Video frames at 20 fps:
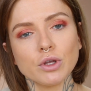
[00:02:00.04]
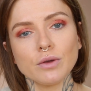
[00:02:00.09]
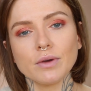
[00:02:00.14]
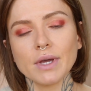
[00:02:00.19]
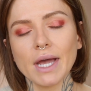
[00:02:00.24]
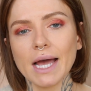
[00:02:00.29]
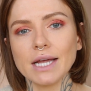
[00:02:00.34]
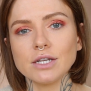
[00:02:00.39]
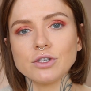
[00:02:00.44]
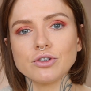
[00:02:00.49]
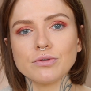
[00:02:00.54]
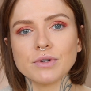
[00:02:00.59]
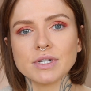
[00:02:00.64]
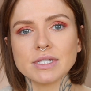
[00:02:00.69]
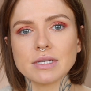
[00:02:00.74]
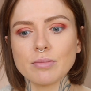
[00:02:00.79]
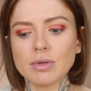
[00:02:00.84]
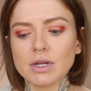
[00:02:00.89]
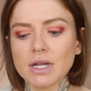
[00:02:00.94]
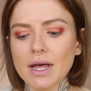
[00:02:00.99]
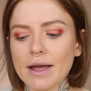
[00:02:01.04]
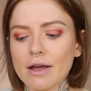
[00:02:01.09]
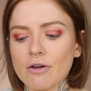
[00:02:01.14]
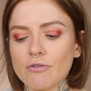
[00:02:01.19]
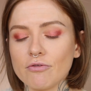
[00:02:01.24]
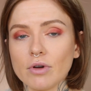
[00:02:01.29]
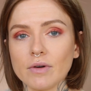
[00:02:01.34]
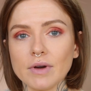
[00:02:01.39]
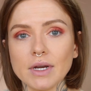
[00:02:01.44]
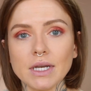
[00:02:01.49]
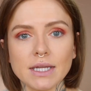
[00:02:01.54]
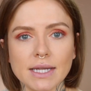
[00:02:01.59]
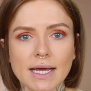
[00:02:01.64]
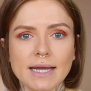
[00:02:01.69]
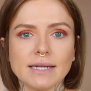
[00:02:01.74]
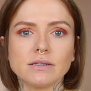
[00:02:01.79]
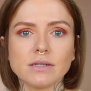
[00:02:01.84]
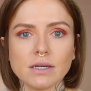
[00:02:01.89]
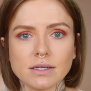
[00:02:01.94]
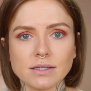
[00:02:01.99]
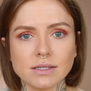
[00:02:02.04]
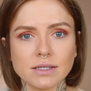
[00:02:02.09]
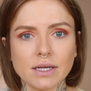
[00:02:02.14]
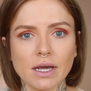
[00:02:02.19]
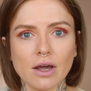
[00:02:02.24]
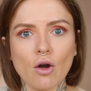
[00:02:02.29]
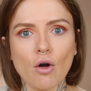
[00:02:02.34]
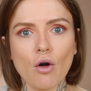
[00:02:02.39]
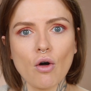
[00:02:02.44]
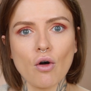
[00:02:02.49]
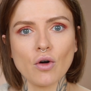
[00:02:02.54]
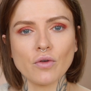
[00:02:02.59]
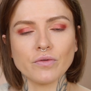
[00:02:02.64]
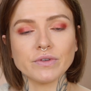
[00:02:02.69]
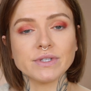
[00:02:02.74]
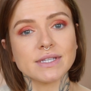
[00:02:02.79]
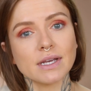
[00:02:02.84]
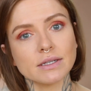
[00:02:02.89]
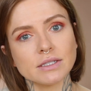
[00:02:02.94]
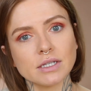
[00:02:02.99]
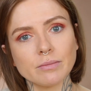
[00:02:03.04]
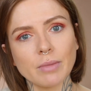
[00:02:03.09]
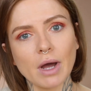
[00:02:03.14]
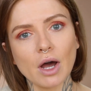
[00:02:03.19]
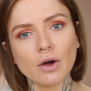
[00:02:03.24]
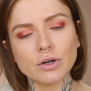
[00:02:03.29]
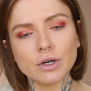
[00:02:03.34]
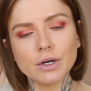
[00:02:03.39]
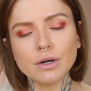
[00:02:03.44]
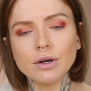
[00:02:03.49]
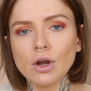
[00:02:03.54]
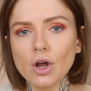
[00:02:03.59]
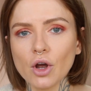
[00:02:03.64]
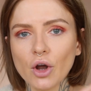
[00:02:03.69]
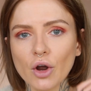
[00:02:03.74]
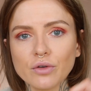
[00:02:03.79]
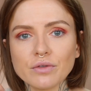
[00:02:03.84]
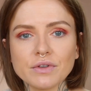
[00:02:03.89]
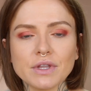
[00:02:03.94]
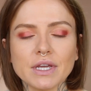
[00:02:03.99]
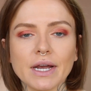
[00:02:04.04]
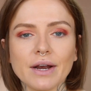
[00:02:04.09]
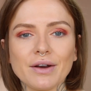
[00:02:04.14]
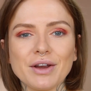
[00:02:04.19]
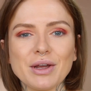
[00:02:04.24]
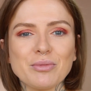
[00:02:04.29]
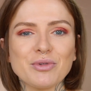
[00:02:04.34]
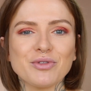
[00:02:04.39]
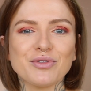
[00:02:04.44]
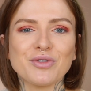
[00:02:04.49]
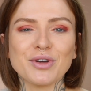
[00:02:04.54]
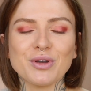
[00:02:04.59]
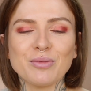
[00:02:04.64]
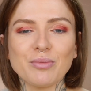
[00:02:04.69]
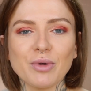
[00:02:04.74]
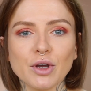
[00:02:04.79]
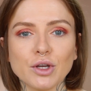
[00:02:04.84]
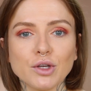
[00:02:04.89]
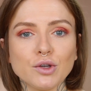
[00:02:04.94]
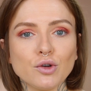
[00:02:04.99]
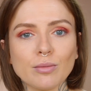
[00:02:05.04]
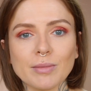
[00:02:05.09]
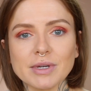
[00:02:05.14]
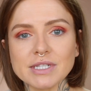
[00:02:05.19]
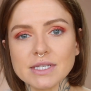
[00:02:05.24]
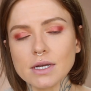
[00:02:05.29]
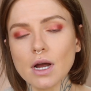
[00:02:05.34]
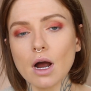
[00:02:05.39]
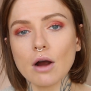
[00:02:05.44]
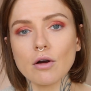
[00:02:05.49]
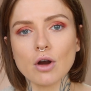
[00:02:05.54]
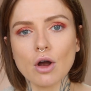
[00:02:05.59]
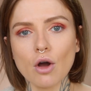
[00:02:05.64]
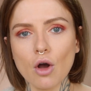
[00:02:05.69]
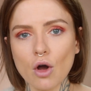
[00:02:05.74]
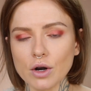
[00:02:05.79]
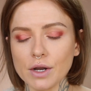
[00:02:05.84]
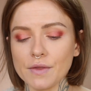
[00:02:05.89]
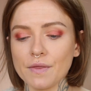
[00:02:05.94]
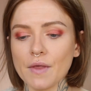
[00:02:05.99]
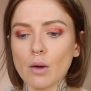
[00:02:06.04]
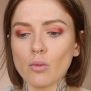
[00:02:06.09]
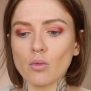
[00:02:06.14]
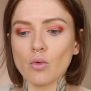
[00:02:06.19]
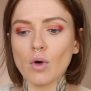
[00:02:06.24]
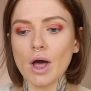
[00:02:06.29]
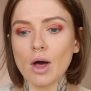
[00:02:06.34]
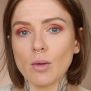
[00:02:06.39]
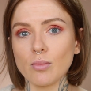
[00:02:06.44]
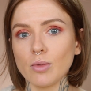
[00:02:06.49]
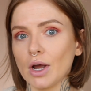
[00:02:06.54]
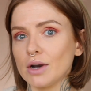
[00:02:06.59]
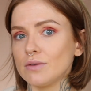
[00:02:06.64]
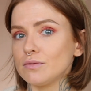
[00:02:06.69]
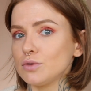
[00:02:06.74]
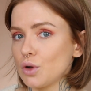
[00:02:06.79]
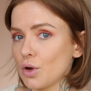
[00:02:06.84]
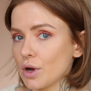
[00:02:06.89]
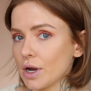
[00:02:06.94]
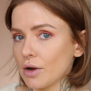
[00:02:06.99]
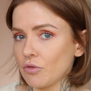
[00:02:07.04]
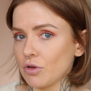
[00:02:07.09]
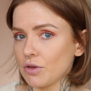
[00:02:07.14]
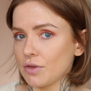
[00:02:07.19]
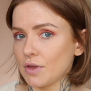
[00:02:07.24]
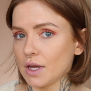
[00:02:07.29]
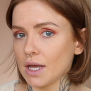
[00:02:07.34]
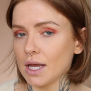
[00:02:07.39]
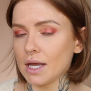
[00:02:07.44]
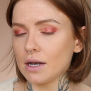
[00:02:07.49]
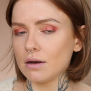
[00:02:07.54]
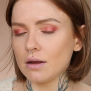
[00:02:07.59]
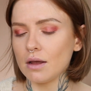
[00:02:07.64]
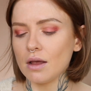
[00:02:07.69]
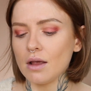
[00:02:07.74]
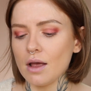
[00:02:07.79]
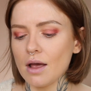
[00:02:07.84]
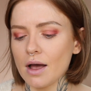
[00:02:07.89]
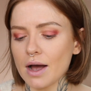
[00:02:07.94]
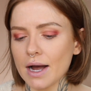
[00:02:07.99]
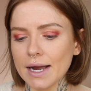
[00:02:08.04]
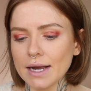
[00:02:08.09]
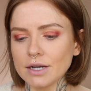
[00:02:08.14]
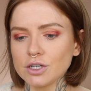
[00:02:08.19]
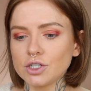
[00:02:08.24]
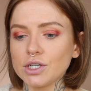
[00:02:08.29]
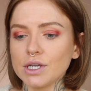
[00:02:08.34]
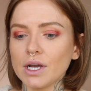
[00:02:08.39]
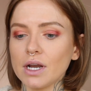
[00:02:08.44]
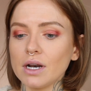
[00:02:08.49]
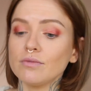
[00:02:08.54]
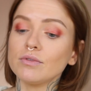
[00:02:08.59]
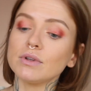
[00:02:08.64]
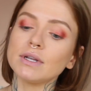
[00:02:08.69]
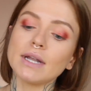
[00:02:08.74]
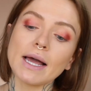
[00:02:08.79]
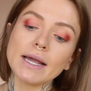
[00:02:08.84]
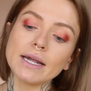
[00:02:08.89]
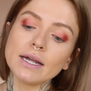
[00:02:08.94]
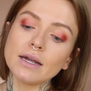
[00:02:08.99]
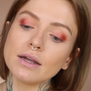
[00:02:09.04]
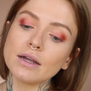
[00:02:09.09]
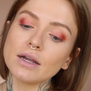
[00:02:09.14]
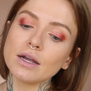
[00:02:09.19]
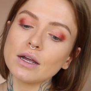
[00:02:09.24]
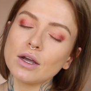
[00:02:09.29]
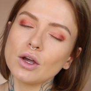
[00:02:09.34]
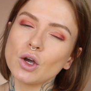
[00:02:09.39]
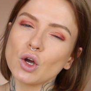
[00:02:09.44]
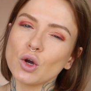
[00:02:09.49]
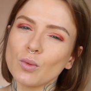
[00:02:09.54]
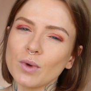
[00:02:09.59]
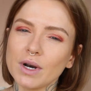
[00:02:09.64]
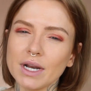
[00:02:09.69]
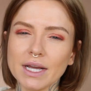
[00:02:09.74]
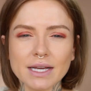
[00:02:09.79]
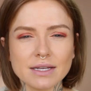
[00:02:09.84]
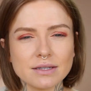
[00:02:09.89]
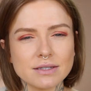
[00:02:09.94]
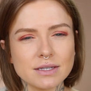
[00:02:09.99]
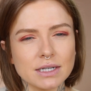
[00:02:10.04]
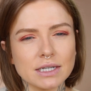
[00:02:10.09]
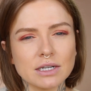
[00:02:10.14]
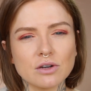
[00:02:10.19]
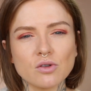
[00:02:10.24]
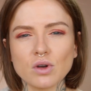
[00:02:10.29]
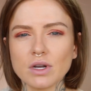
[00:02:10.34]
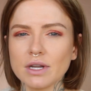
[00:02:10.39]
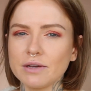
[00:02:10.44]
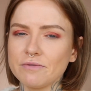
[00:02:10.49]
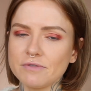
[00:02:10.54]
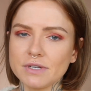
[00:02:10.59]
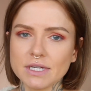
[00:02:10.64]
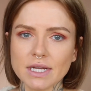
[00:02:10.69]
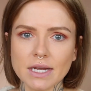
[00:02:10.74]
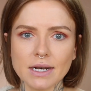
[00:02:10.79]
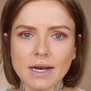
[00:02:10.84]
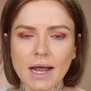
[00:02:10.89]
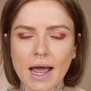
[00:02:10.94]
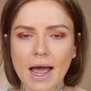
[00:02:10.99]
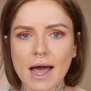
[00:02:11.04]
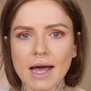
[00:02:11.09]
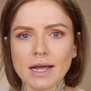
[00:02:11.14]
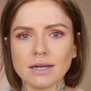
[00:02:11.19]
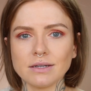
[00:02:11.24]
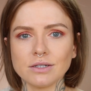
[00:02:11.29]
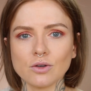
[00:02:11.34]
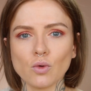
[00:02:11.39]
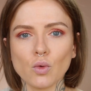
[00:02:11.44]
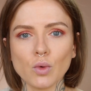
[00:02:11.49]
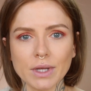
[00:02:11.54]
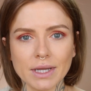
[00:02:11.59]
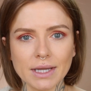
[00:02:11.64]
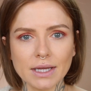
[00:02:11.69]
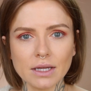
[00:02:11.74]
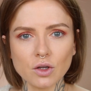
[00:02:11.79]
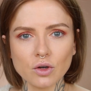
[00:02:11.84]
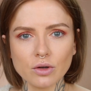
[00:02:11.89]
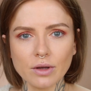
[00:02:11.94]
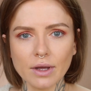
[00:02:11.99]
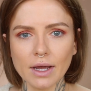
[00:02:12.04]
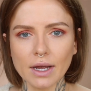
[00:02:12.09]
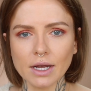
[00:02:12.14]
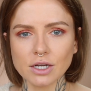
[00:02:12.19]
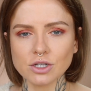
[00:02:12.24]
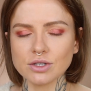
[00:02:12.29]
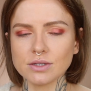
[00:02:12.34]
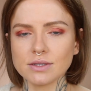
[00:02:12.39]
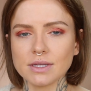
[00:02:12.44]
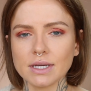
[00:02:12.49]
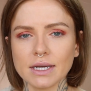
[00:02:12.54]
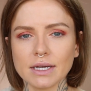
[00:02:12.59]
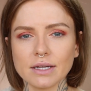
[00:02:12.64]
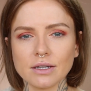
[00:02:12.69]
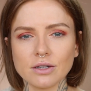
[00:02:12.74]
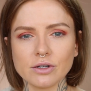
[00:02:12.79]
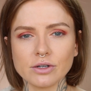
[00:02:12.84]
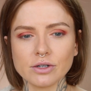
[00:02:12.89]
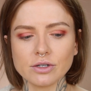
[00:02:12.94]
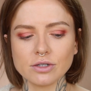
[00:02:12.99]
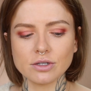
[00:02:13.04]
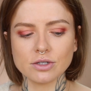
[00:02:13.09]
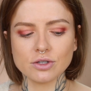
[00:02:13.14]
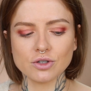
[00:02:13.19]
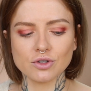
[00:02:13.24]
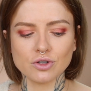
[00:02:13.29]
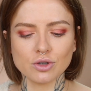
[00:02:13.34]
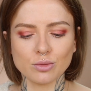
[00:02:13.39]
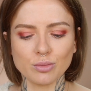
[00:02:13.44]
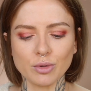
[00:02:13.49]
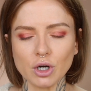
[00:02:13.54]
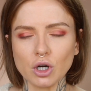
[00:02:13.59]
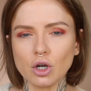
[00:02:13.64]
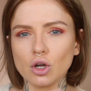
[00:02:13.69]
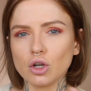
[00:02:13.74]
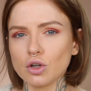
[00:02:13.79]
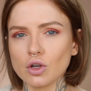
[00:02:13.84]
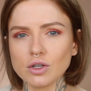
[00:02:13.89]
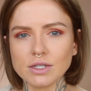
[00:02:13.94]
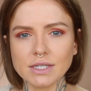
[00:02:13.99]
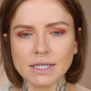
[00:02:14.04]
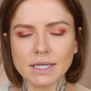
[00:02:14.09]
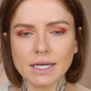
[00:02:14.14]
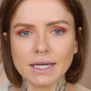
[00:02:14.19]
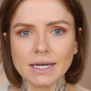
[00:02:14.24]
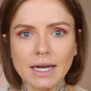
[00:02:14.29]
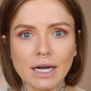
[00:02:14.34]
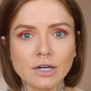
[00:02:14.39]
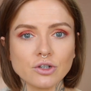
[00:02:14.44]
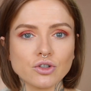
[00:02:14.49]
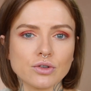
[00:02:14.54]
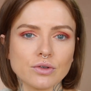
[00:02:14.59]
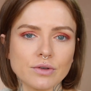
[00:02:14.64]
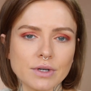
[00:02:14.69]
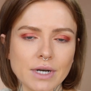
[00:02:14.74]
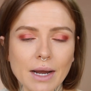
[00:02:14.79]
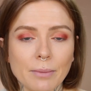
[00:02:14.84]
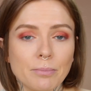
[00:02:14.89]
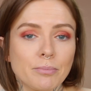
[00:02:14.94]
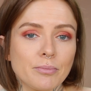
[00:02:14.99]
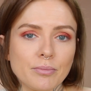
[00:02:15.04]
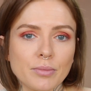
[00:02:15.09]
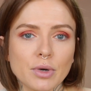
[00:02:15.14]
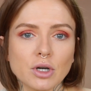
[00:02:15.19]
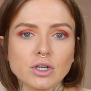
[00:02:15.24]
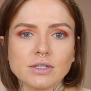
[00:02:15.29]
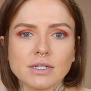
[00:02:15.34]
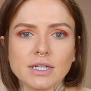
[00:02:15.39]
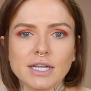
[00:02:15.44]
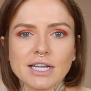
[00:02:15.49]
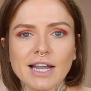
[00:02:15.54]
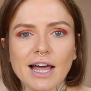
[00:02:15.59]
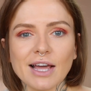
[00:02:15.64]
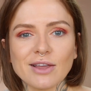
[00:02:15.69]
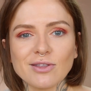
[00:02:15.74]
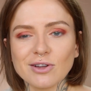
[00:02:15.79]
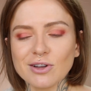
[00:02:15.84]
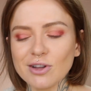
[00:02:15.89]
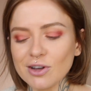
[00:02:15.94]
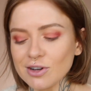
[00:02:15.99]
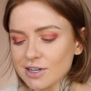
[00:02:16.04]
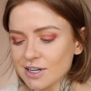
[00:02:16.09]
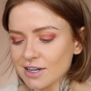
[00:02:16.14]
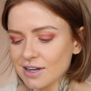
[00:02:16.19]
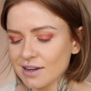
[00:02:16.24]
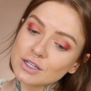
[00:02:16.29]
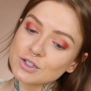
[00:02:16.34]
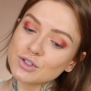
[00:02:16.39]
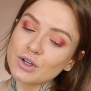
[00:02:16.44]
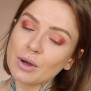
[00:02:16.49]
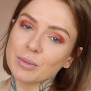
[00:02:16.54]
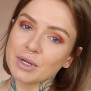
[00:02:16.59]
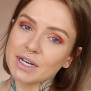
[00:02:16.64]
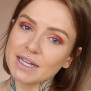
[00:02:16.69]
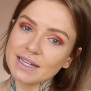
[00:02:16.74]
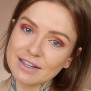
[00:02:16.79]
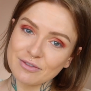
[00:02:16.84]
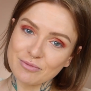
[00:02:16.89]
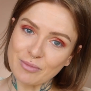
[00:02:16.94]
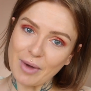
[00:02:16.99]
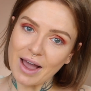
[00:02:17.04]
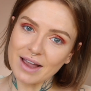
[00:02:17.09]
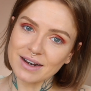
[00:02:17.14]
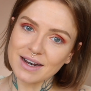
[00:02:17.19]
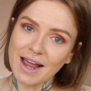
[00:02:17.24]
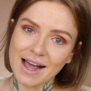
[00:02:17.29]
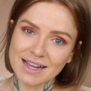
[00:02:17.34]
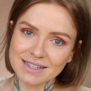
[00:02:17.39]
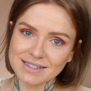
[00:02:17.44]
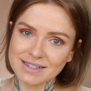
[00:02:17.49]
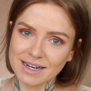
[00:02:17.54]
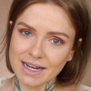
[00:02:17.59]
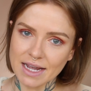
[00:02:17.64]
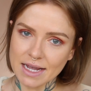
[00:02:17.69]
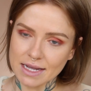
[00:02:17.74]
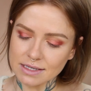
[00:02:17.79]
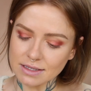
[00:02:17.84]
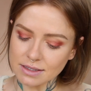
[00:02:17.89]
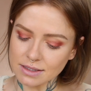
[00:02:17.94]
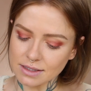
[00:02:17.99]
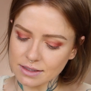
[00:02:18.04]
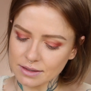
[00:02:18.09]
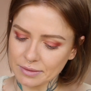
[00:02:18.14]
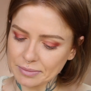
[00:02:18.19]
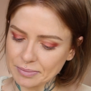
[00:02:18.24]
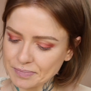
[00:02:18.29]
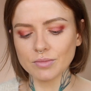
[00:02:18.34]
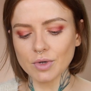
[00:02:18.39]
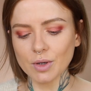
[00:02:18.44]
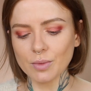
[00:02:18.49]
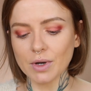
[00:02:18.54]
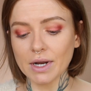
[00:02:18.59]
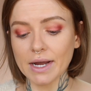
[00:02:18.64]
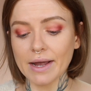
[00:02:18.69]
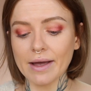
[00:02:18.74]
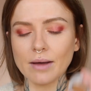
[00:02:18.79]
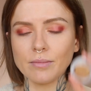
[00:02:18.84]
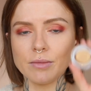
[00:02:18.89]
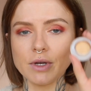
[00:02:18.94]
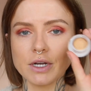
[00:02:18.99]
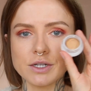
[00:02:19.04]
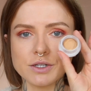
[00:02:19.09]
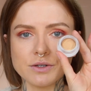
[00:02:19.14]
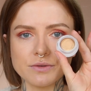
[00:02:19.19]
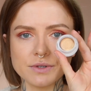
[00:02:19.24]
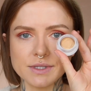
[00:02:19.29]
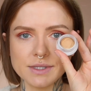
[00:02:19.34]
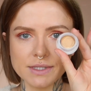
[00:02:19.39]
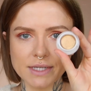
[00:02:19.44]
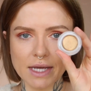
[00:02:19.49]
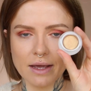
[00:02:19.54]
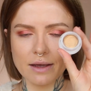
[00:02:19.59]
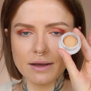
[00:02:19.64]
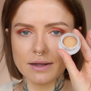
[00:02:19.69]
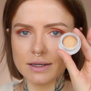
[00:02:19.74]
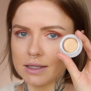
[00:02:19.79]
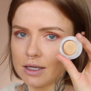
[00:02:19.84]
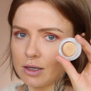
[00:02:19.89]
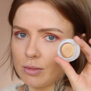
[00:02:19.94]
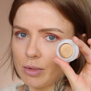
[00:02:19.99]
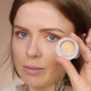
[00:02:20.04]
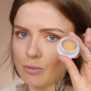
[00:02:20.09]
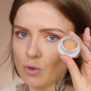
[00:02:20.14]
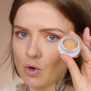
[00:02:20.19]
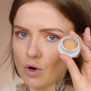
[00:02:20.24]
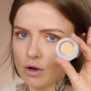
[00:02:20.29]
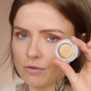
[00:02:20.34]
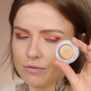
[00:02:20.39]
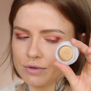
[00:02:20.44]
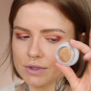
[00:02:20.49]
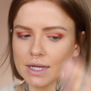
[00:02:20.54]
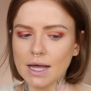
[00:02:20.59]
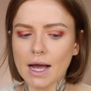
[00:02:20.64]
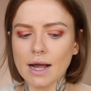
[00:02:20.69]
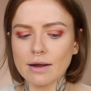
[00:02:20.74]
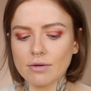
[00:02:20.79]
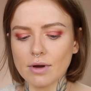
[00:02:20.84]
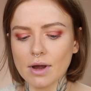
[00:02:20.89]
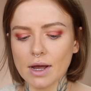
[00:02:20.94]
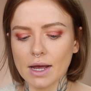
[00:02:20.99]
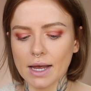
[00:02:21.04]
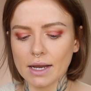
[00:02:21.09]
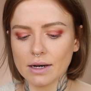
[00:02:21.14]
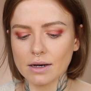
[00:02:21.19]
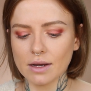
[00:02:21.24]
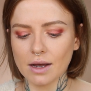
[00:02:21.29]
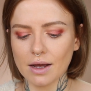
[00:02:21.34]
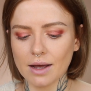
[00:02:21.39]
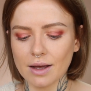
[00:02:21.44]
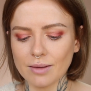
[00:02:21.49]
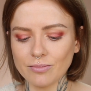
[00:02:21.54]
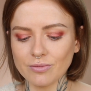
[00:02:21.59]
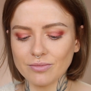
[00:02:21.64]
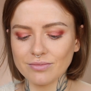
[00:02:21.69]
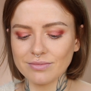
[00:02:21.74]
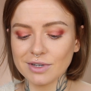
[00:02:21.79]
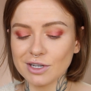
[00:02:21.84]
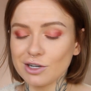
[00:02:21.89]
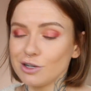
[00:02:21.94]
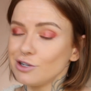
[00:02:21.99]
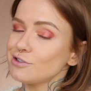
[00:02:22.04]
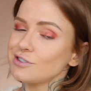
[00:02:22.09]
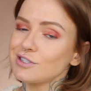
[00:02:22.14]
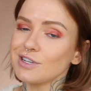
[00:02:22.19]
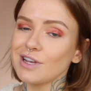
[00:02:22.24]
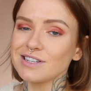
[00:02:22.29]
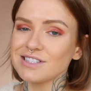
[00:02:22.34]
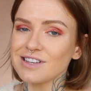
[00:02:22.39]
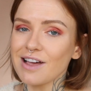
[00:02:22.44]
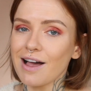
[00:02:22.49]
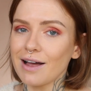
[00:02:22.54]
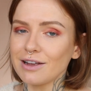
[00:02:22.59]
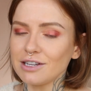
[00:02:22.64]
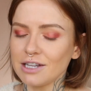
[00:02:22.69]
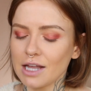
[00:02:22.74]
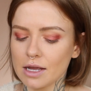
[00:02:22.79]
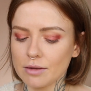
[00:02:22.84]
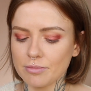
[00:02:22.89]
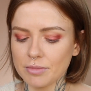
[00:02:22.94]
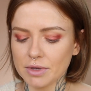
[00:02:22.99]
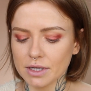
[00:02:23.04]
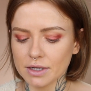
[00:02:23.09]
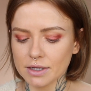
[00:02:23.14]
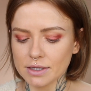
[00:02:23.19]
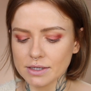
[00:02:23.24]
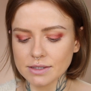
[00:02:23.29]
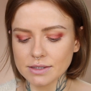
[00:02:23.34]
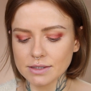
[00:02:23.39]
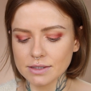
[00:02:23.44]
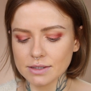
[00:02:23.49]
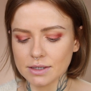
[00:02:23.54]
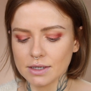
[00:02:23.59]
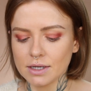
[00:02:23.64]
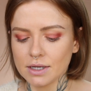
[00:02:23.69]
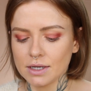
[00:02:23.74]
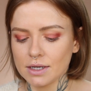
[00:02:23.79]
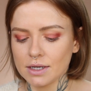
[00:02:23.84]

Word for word: what you can do is apply a very light dusting of setting powder over the area before you put your mascara on, and that will help kind of lock everything in. I actually kind of like when it gets a little lived in and oily looking. I just think it looks super glossy and natural, and I personally like the look. So I'm gonna leave mine as it is. But what I am gonna do is take a little bit more of Lyra, and I'm gonna use it as a highlight because